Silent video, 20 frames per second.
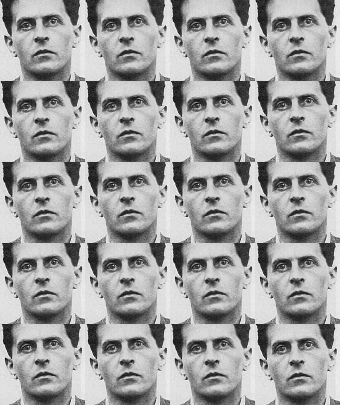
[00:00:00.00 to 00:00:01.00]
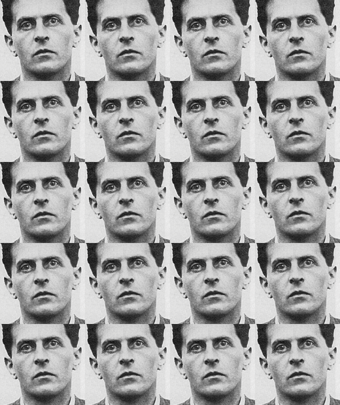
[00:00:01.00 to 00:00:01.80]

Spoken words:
No one is speaking in this clip.